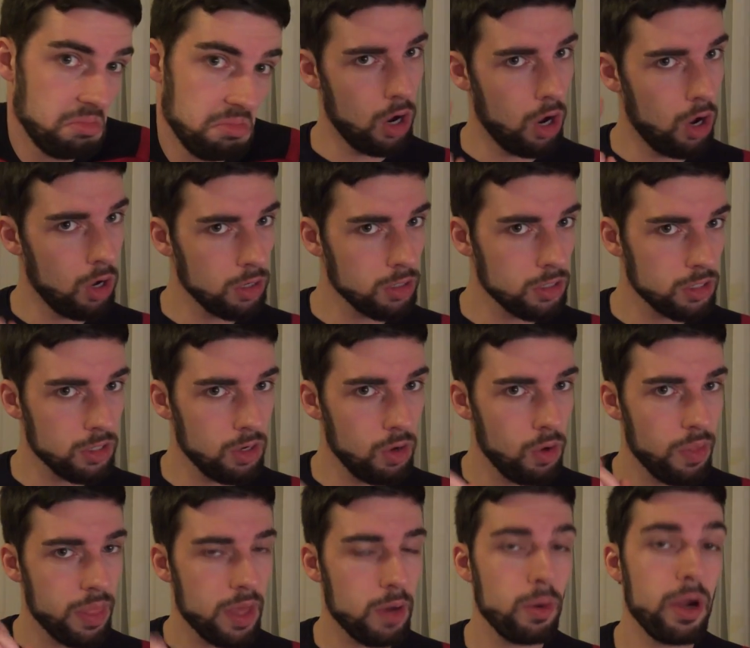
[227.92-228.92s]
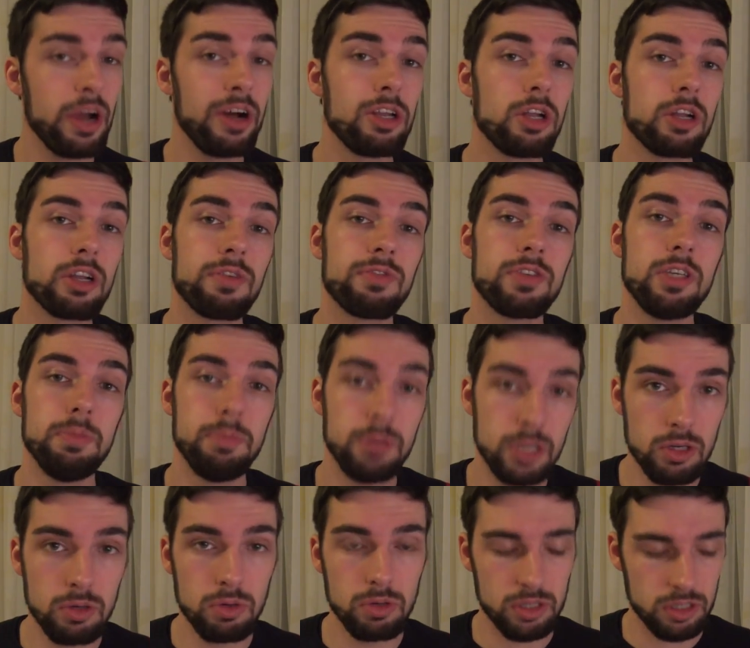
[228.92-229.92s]
Also, there were a lot of
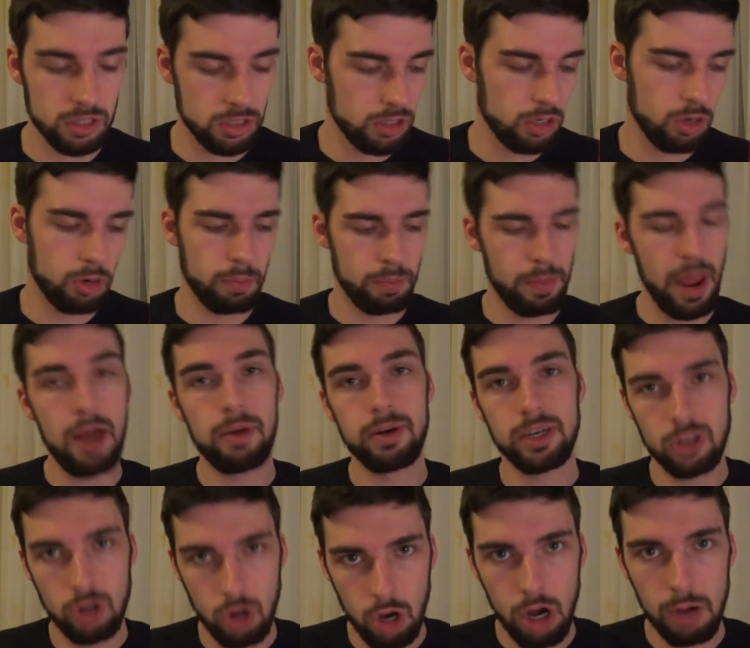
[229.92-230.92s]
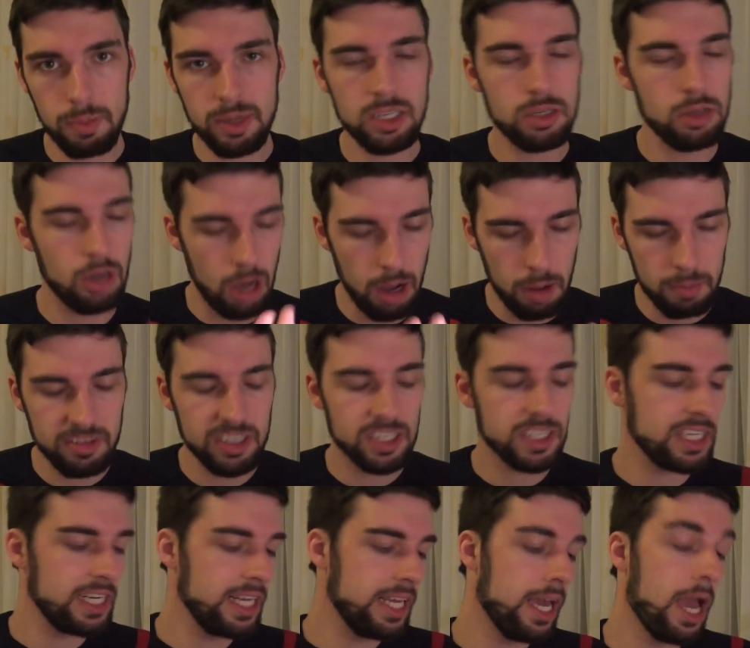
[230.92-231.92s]
debuts, Baron Corbin,
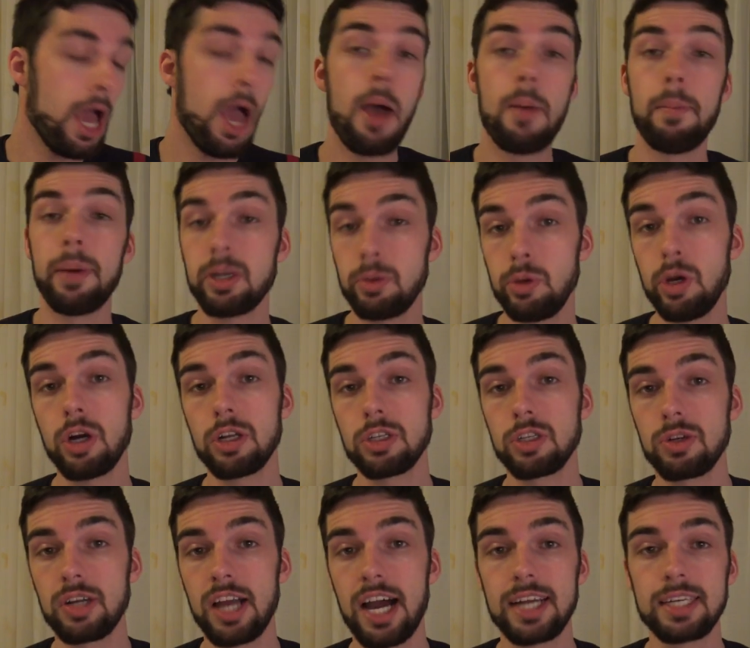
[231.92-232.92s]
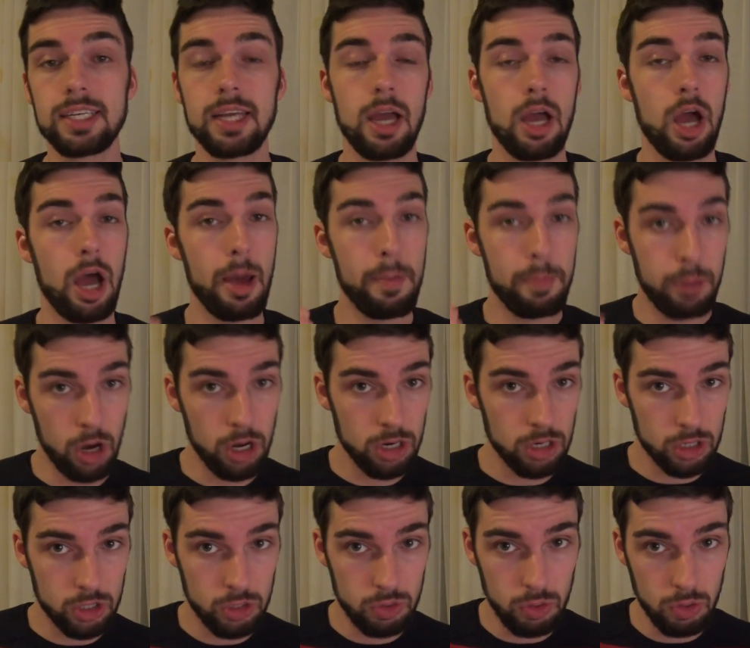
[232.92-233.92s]
obviously, but we also got
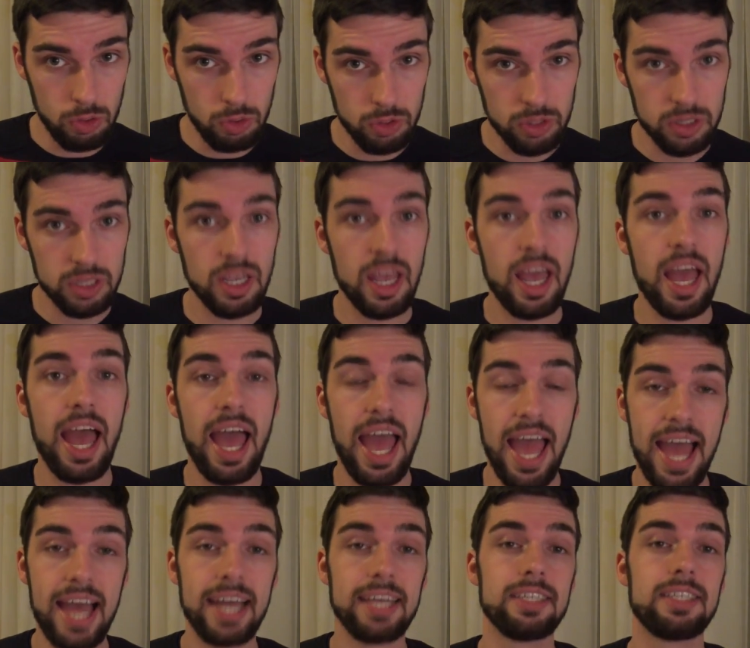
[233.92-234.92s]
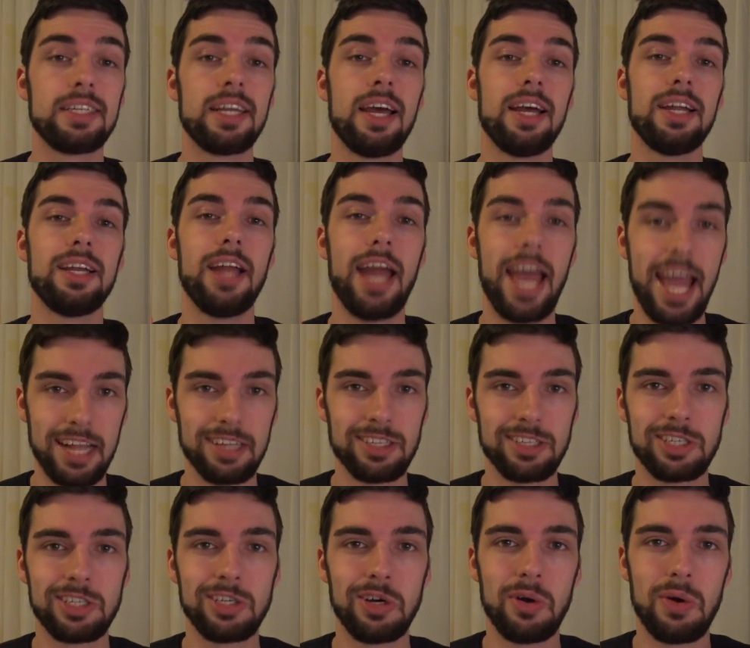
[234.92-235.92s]
Apollo Crews and
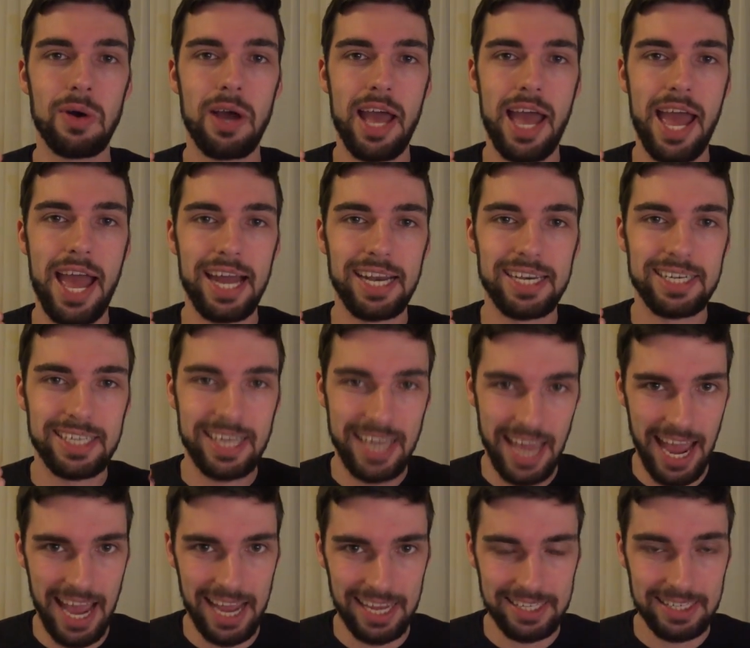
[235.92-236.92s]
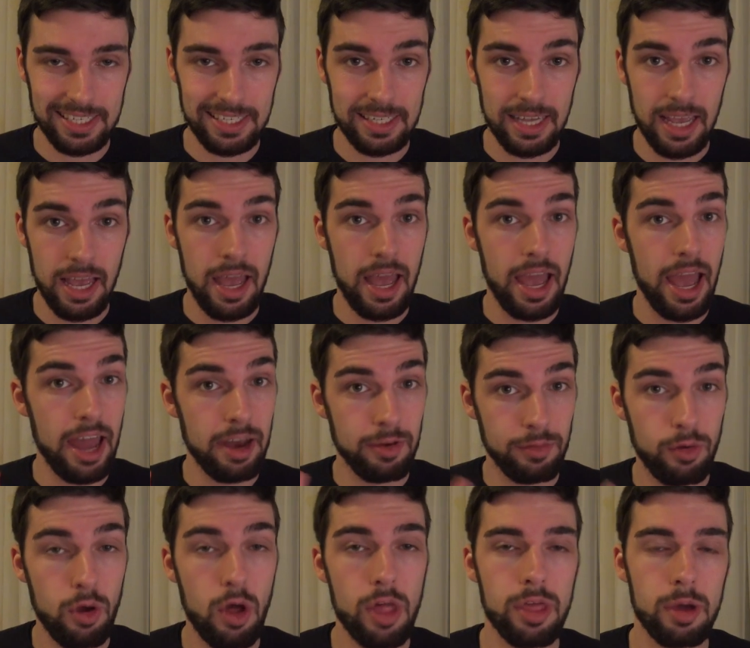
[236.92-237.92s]
Enzo and Cass. And
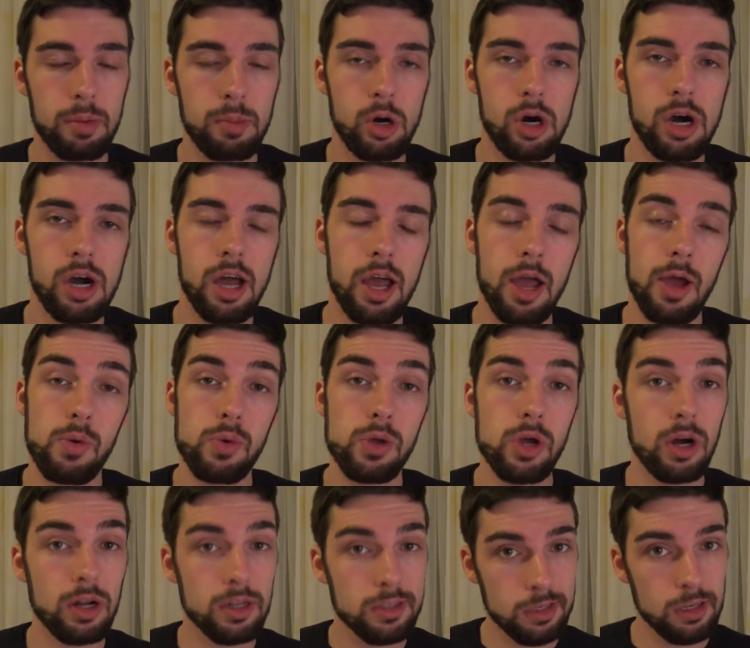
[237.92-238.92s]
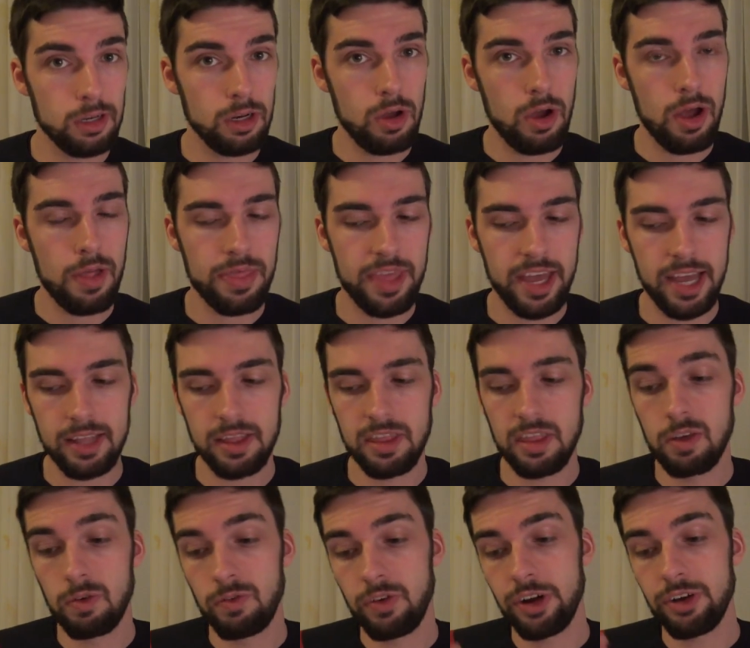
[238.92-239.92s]
furthermore, we also learned that
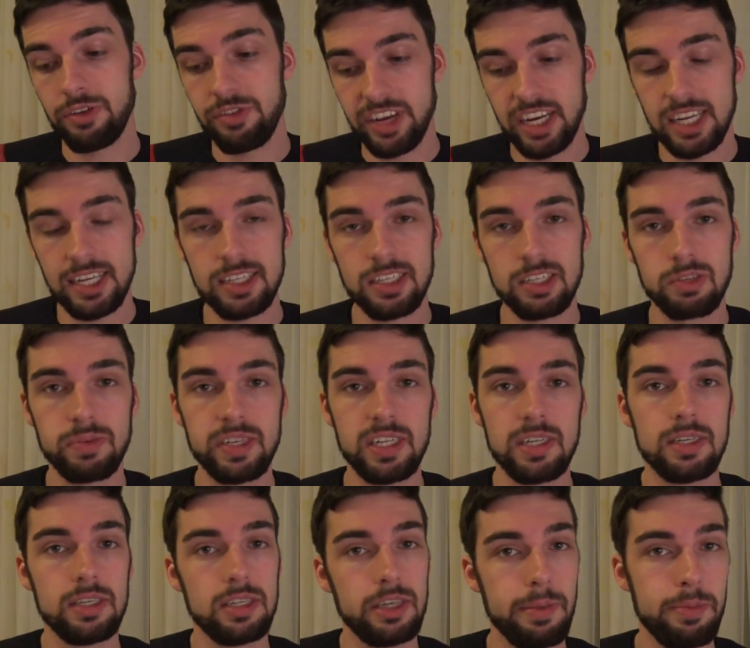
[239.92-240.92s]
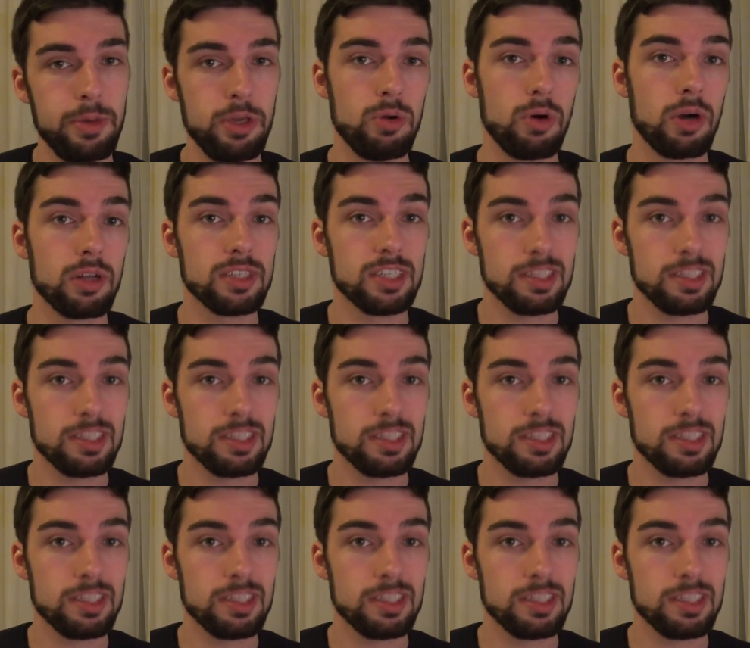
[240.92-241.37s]
the Von Villains will debut on